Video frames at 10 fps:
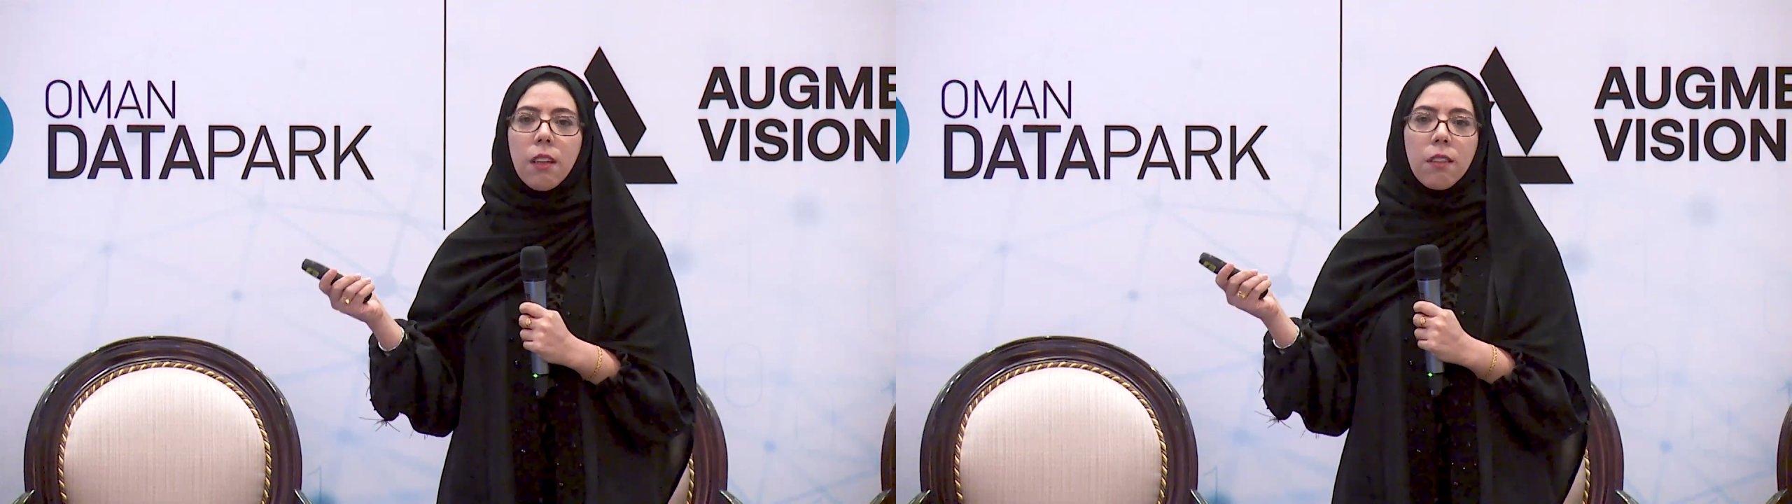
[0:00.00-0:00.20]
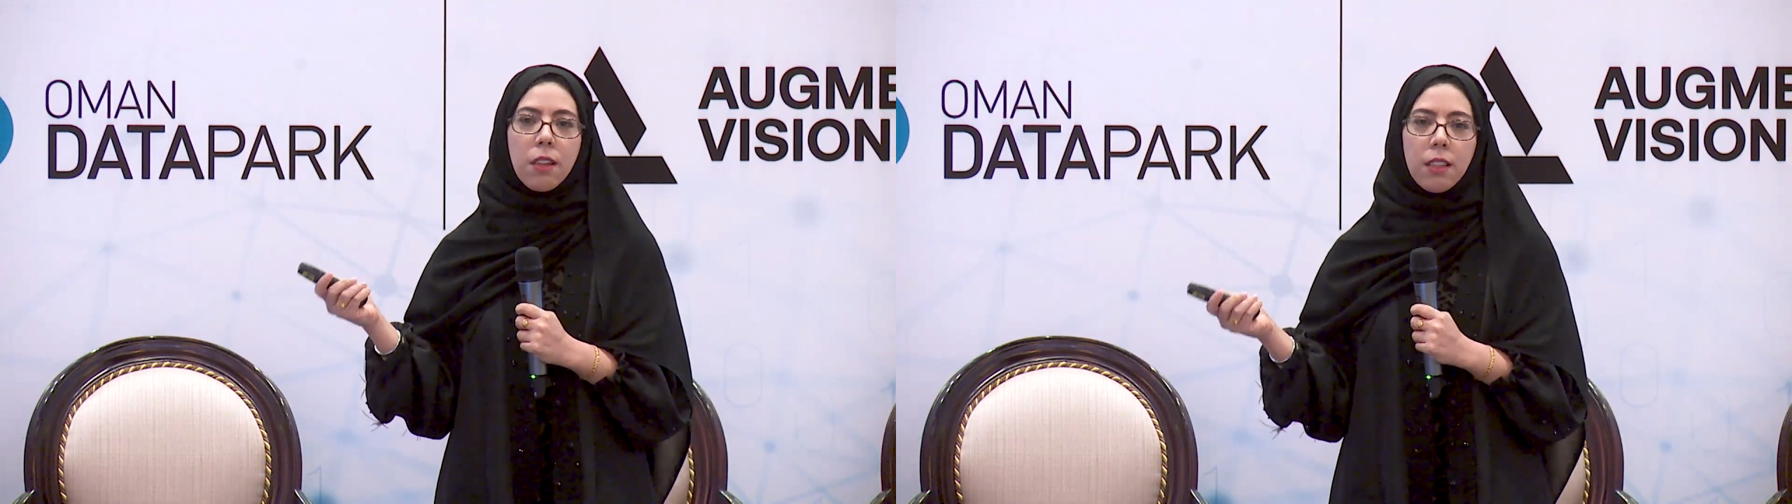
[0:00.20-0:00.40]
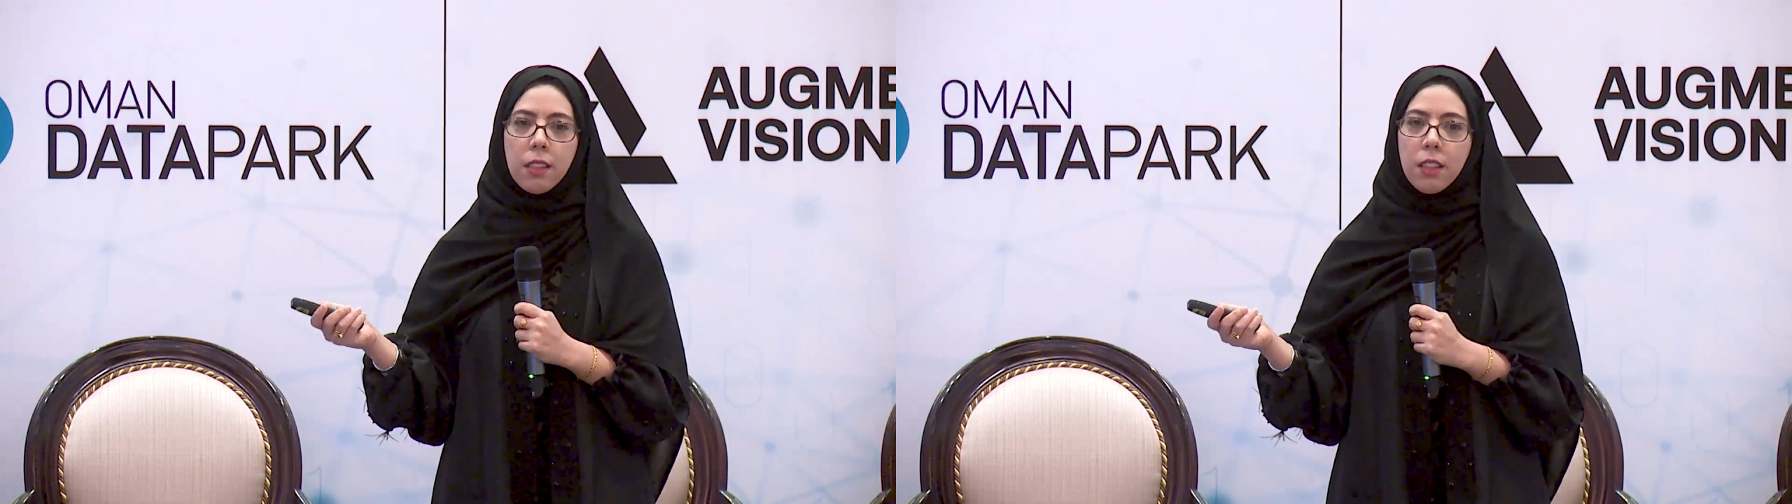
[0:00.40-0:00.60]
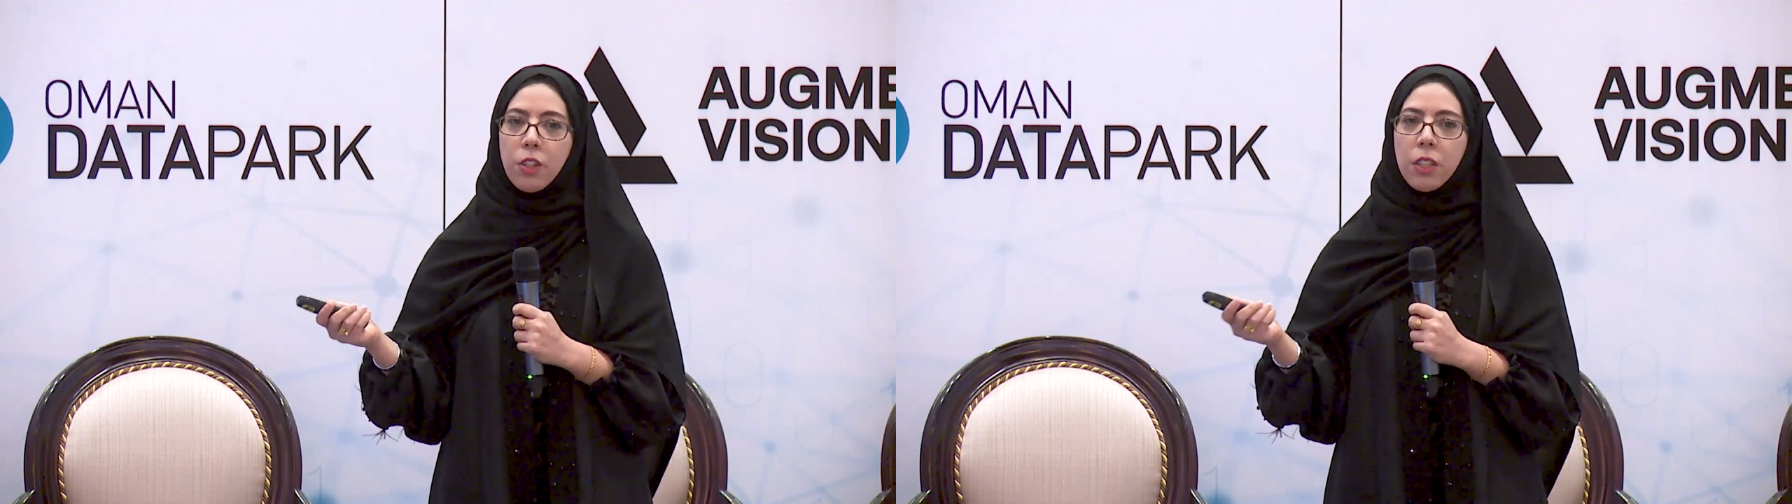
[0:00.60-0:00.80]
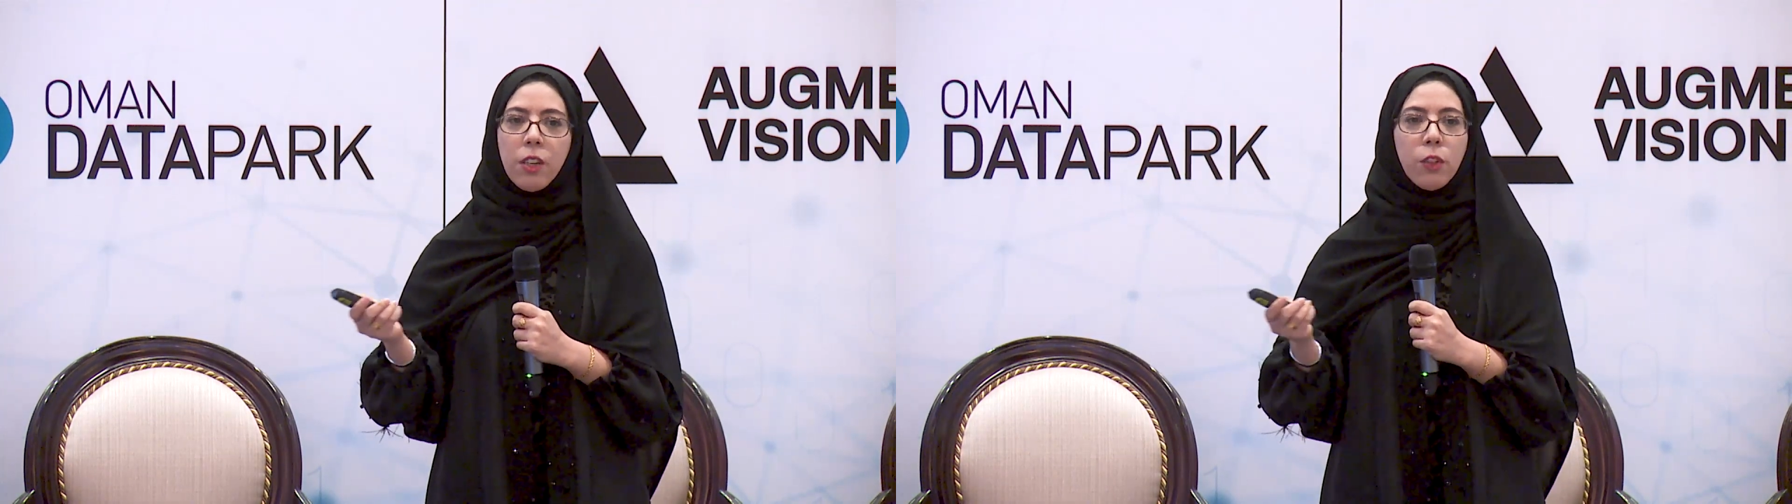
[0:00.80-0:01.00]

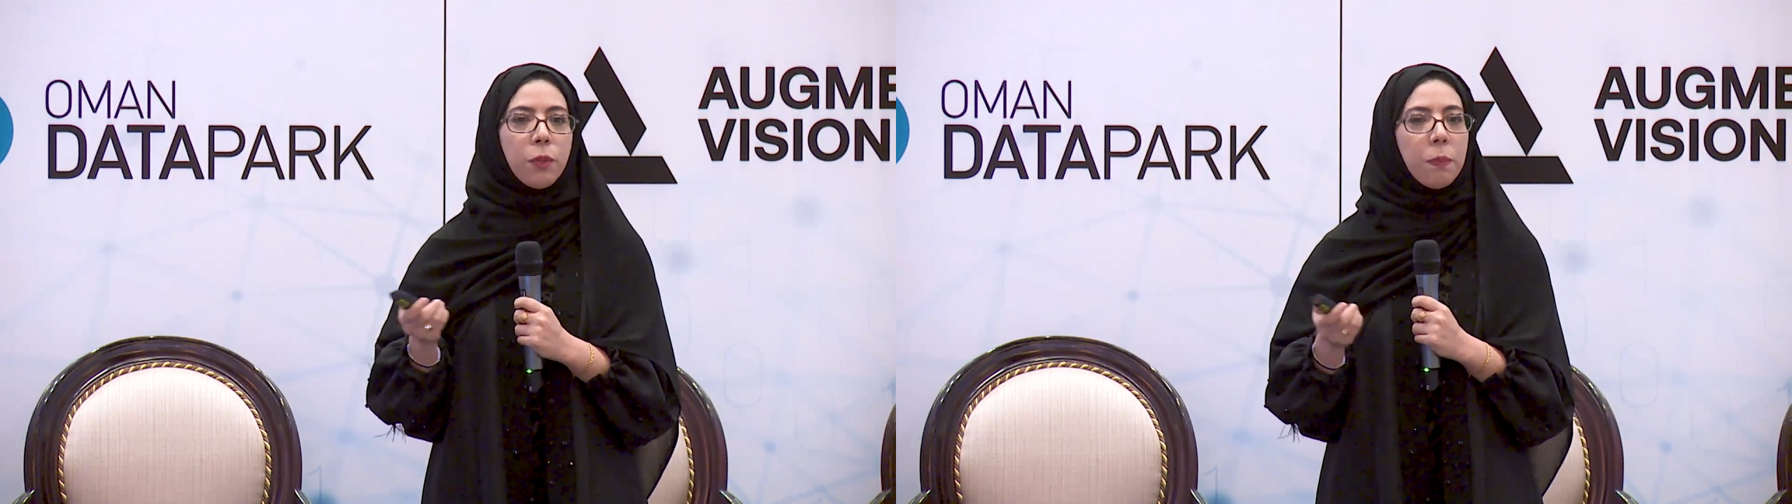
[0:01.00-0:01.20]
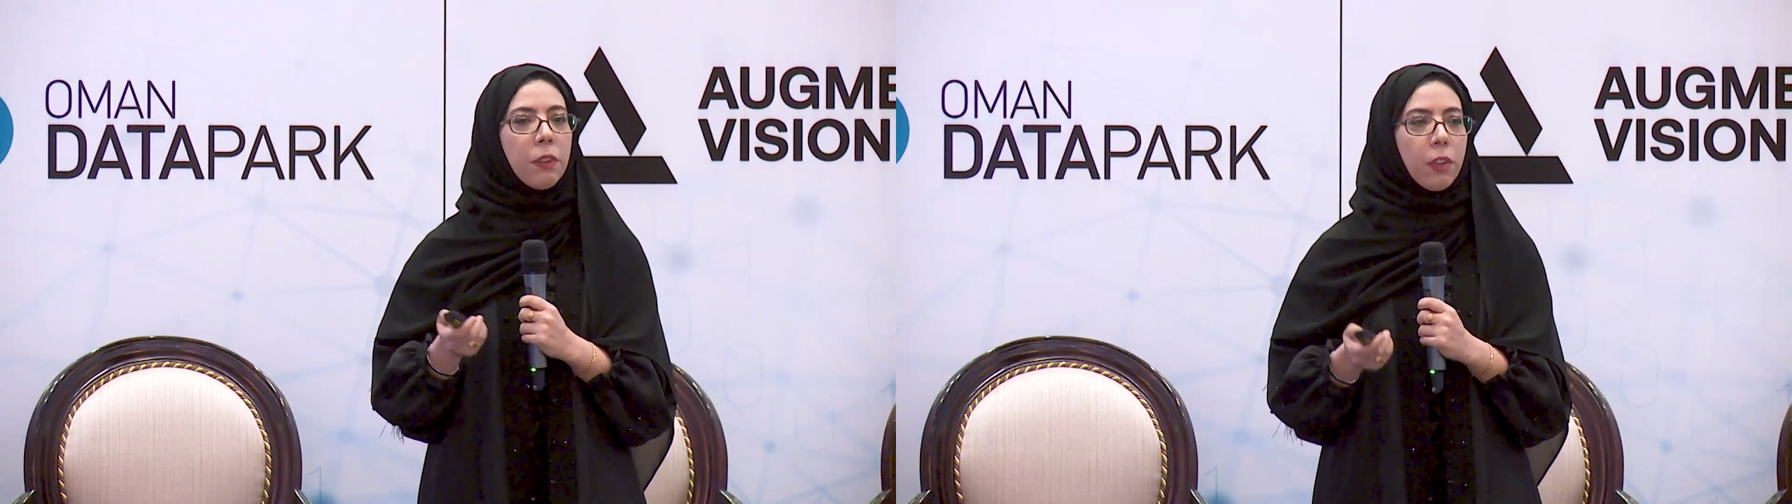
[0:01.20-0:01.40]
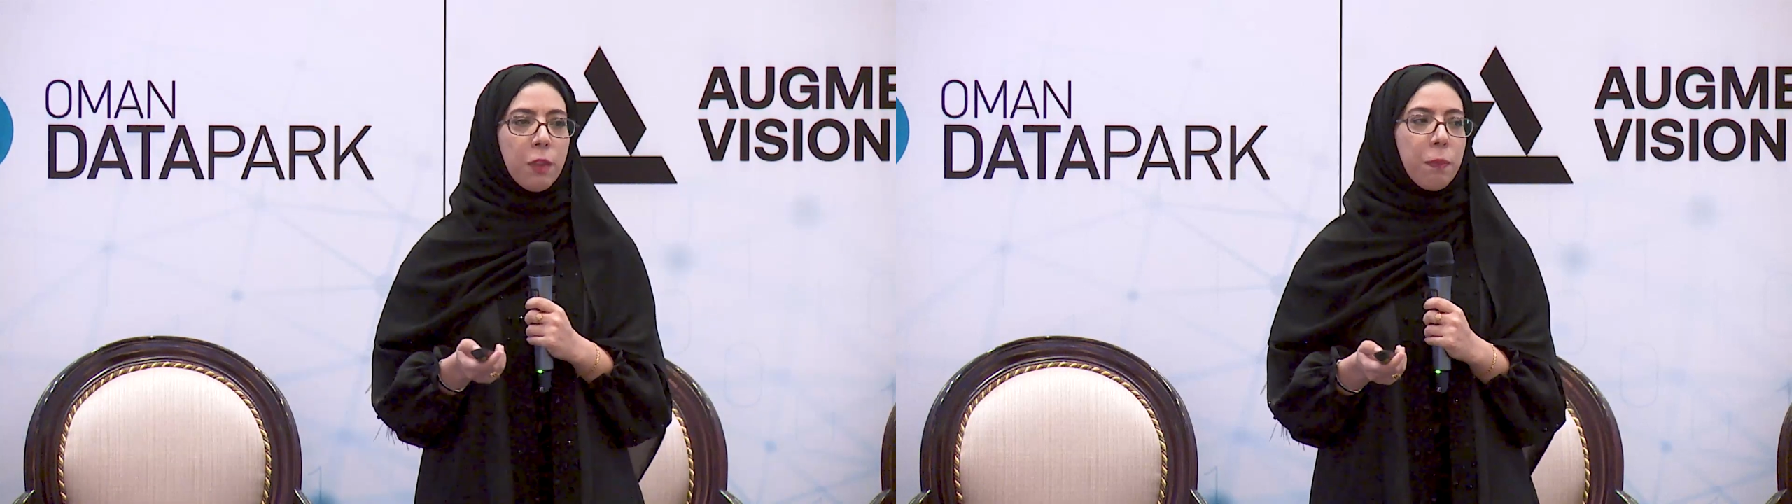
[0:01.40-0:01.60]
Research cannot be run